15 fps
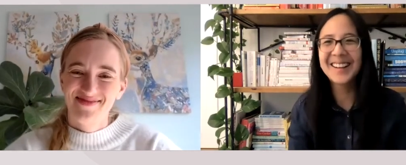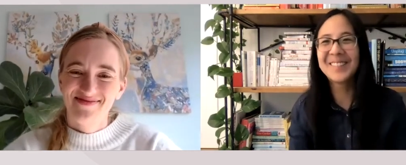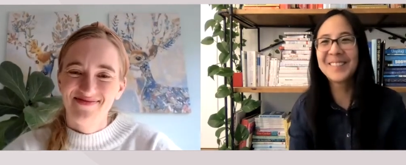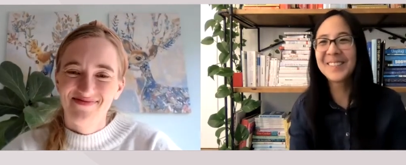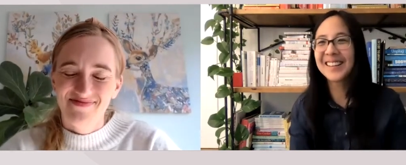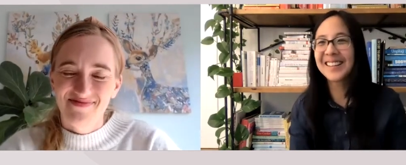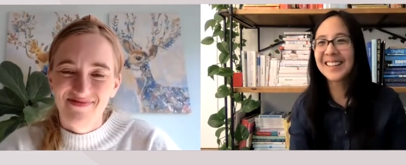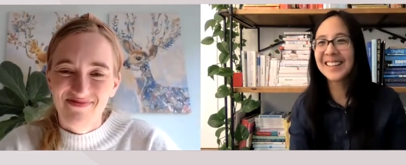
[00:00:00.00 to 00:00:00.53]

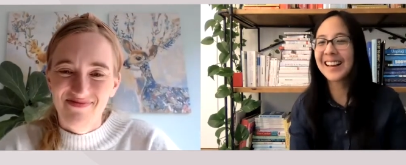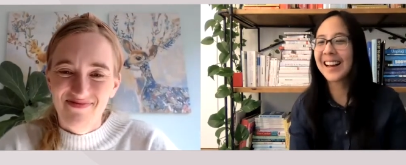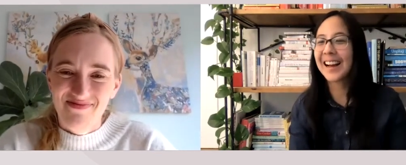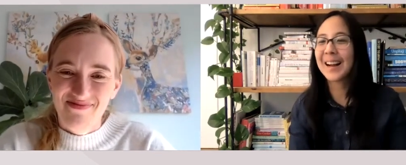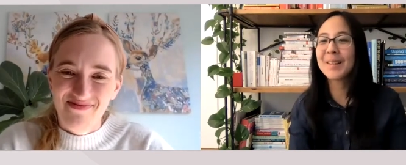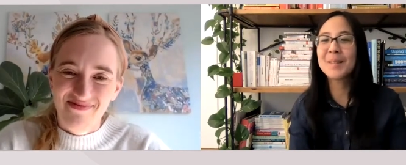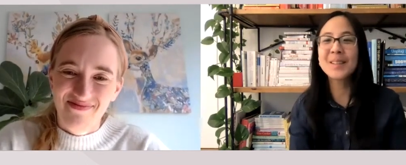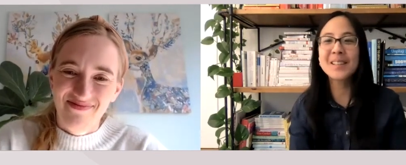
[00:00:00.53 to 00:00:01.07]
Speaker 1: well, I
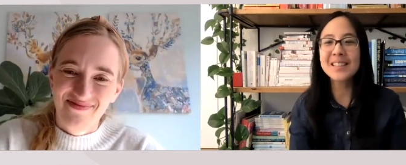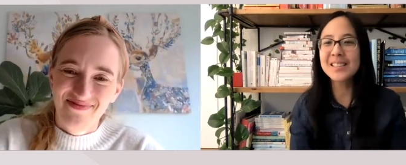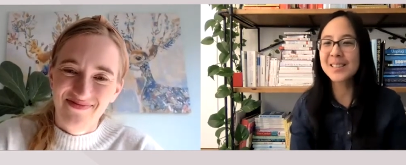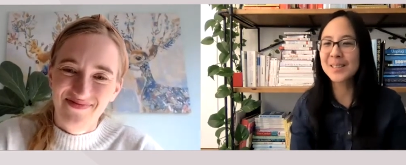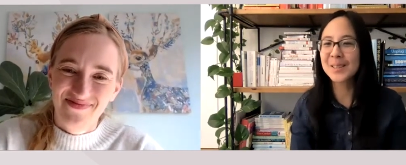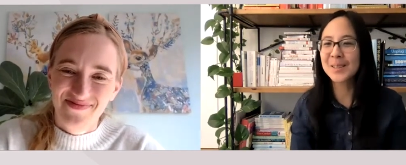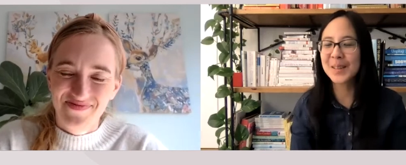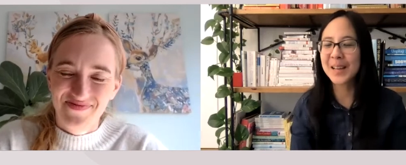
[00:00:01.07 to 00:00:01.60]
wanted
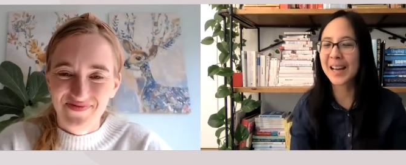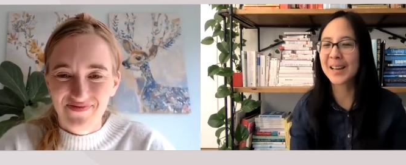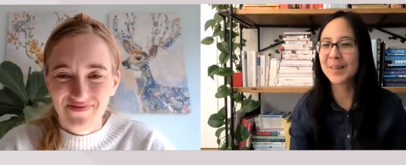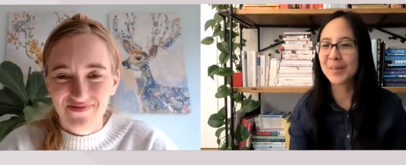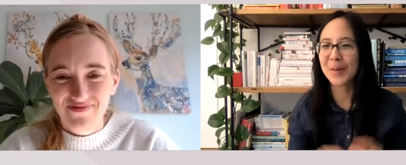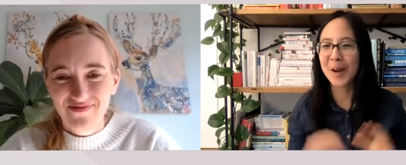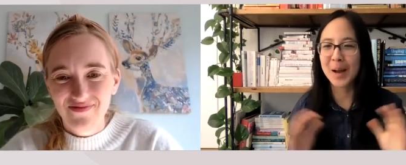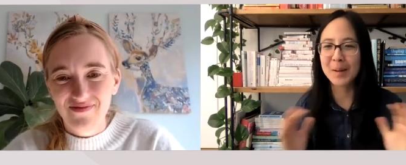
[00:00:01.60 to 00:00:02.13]
to kind of
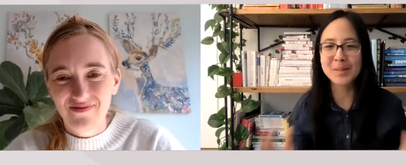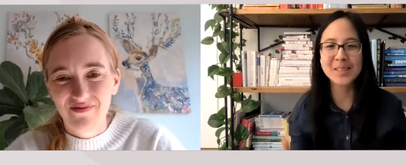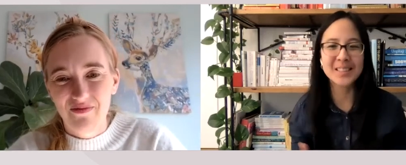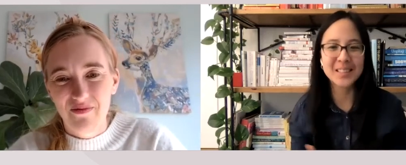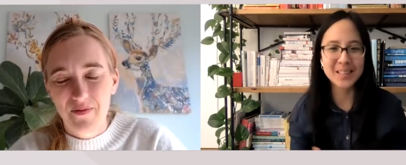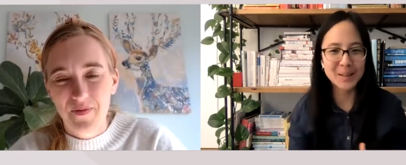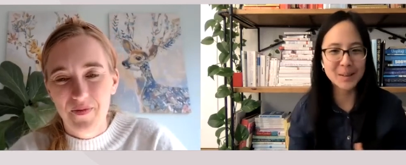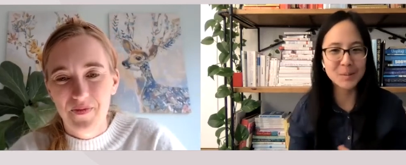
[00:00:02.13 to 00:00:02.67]
wrap this
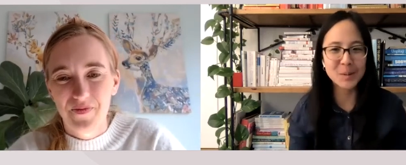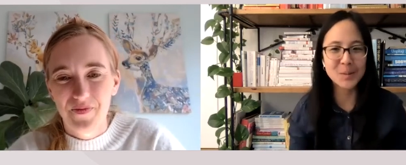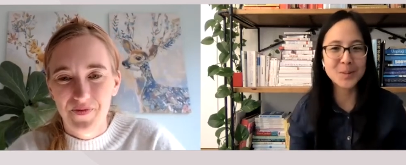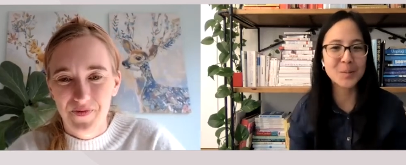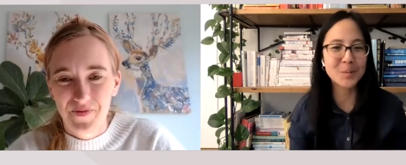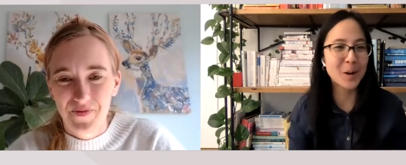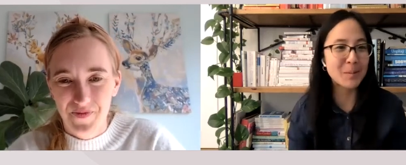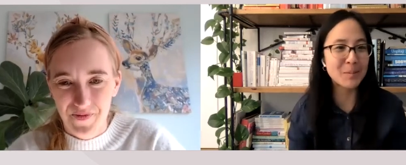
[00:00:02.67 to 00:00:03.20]
up with
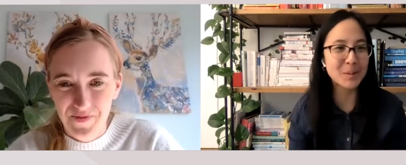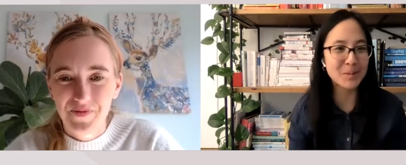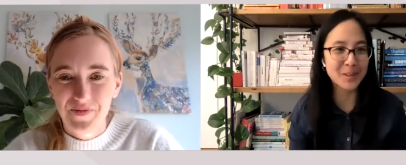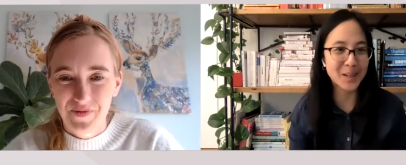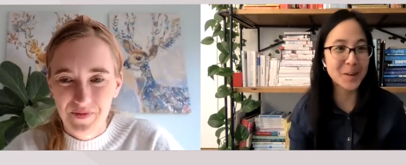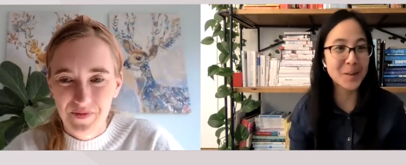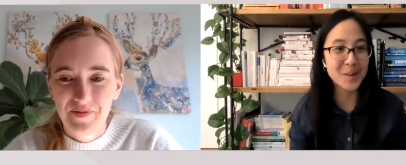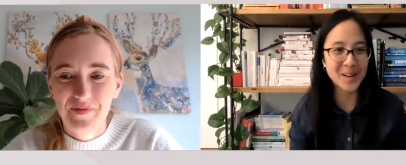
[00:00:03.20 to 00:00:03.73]
some rapid
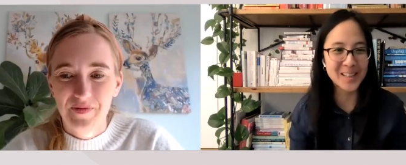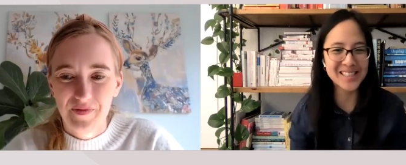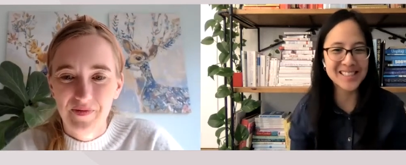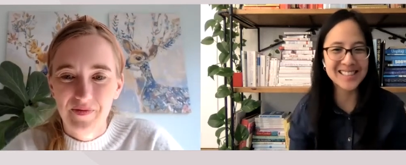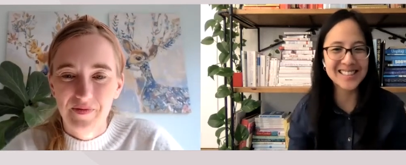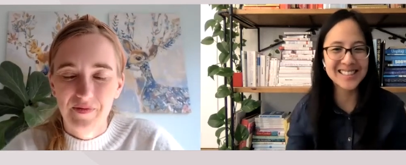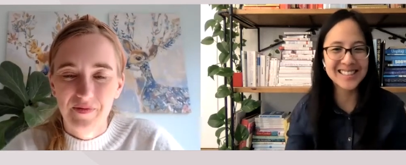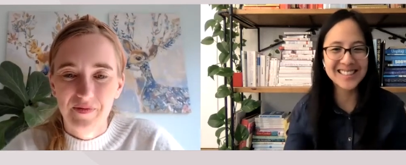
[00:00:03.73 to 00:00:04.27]
fire
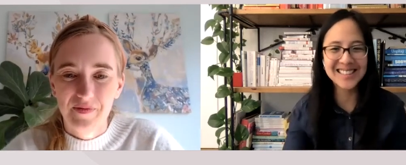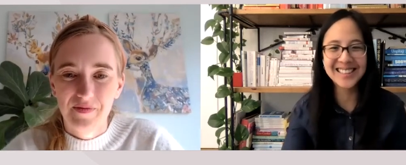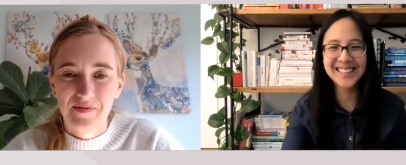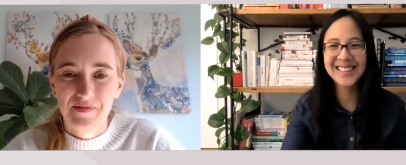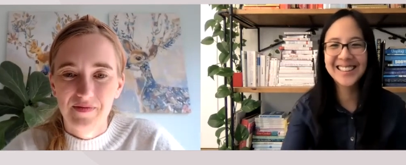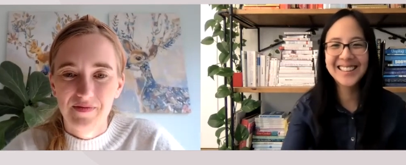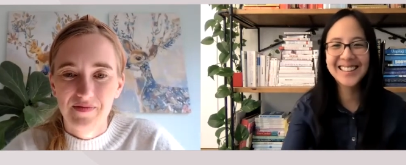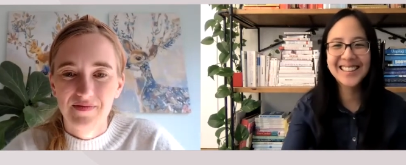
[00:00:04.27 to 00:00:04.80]
questions.
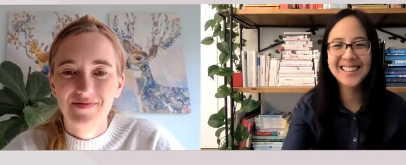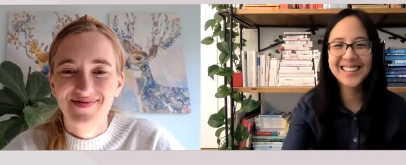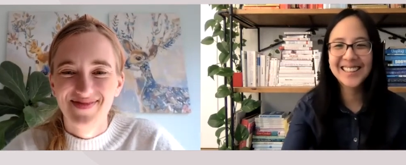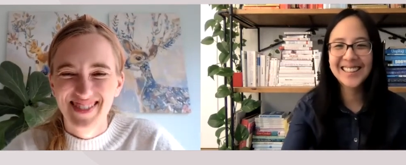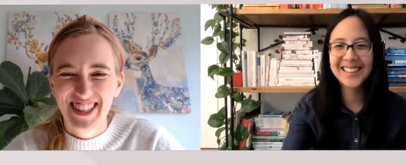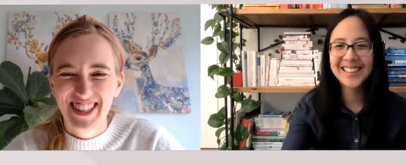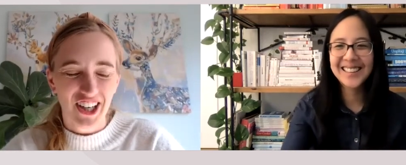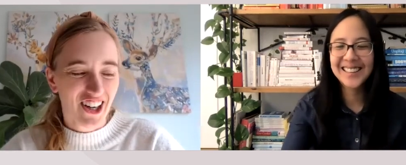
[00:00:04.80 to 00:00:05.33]

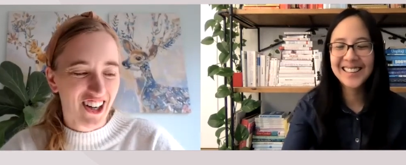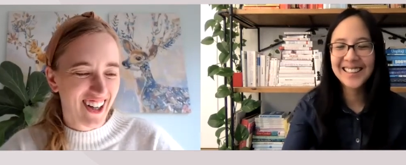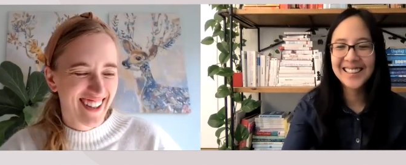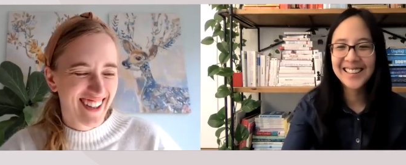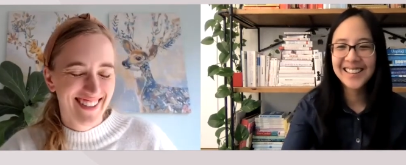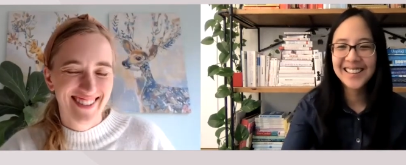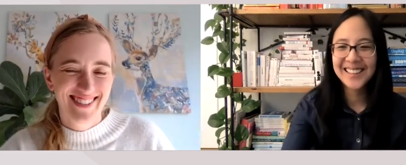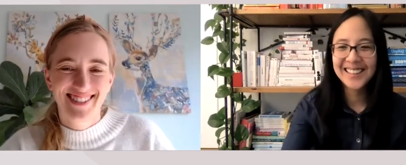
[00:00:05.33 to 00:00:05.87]
Sure.
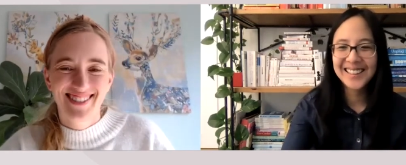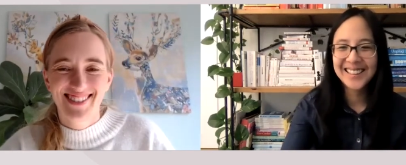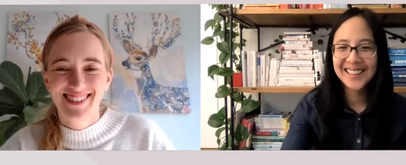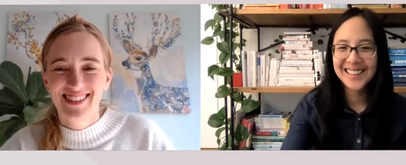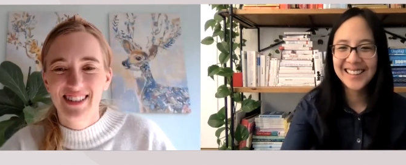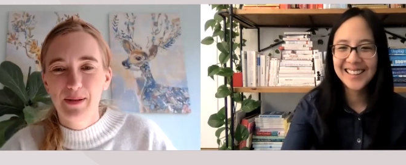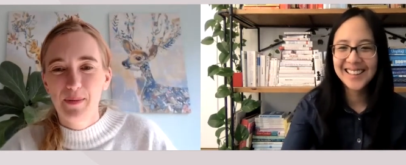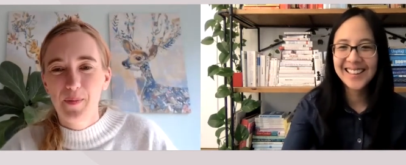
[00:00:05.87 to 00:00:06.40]

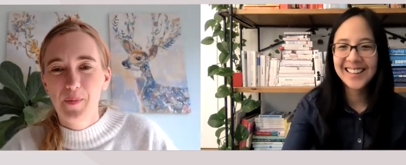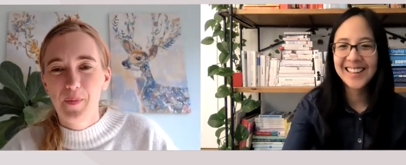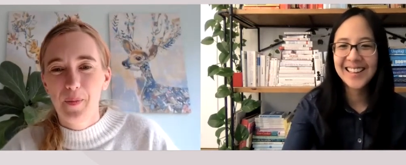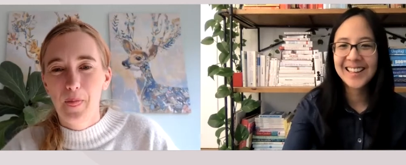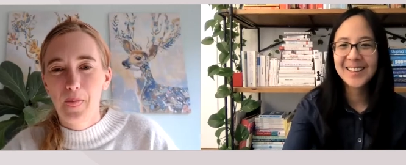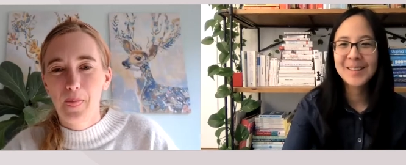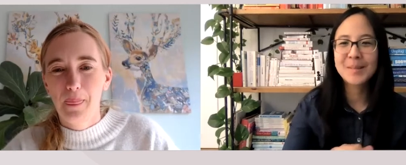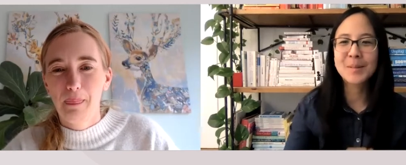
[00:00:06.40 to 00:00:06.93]

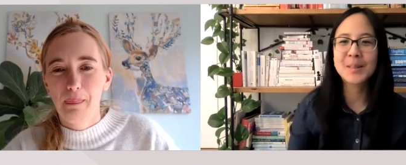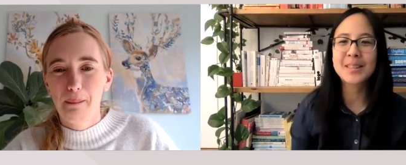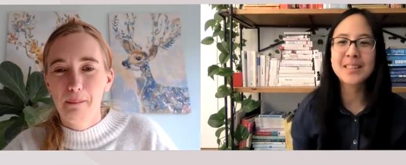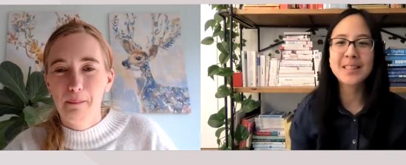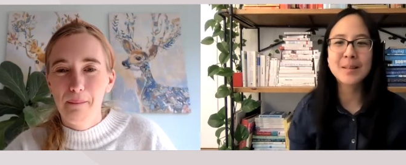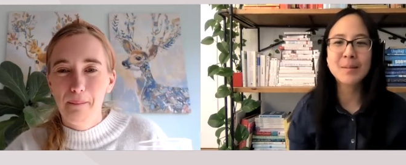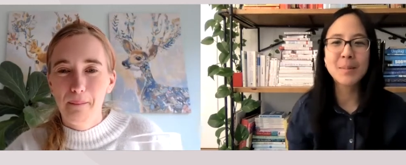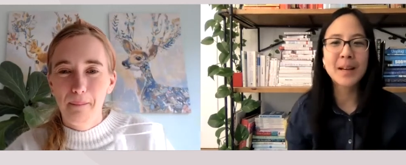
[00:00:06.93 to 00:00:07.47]
What's
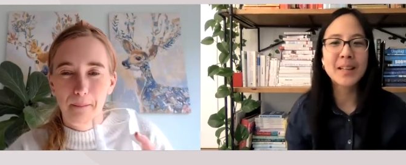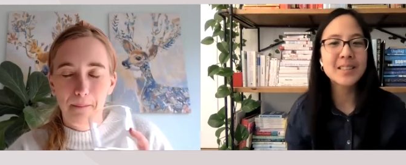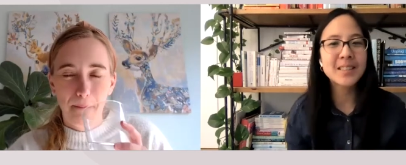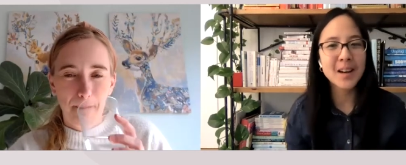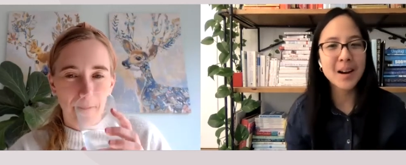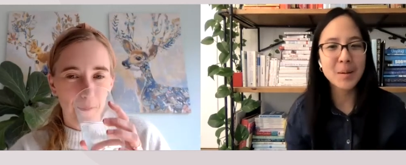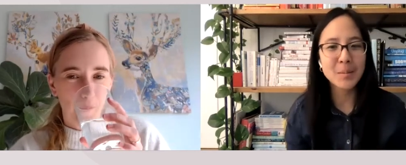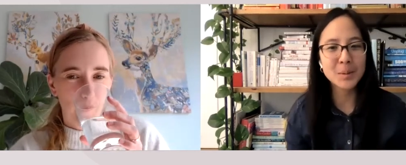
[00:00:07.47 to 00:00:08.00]
the best
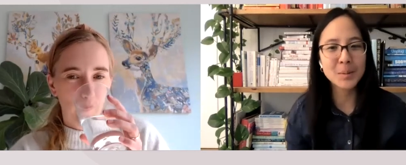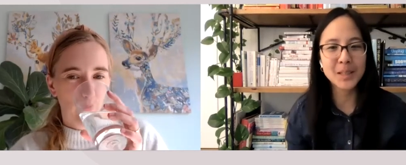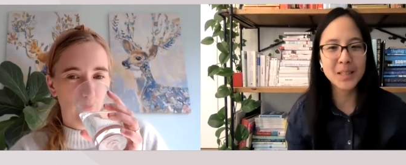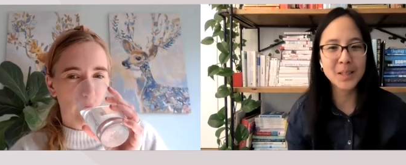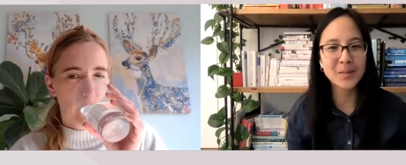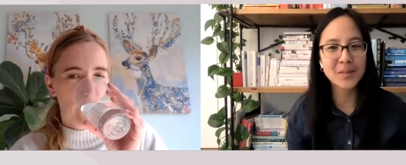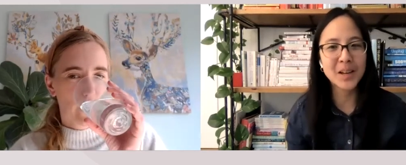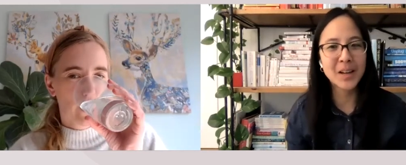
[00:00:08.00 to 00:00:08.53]
compliment
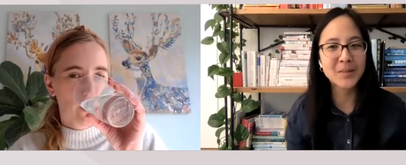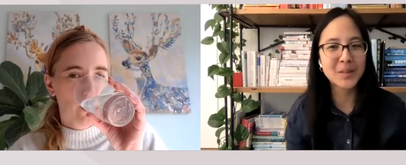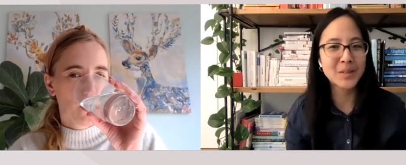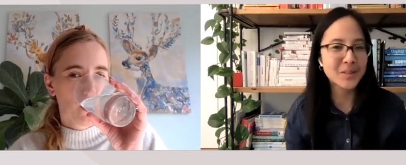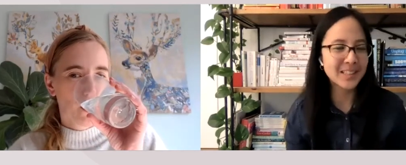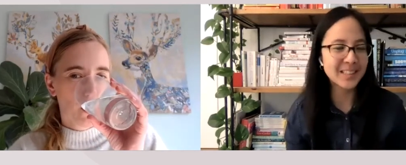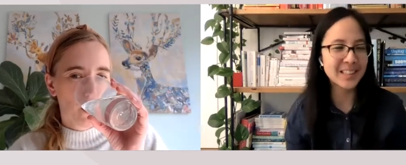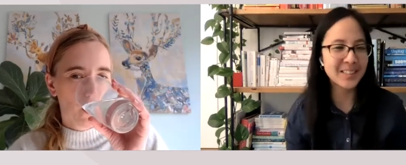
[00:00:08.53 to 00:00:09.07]
you've ever
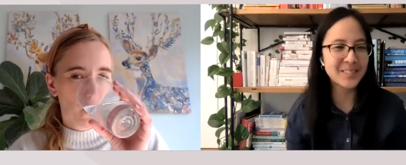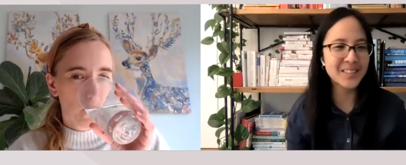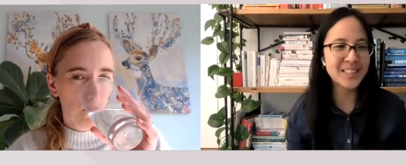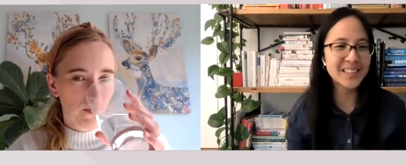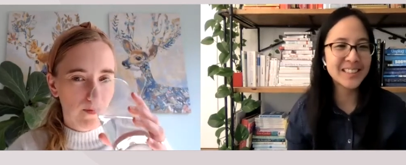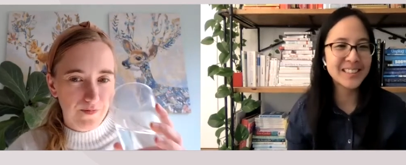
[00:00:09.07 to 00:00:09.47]
received?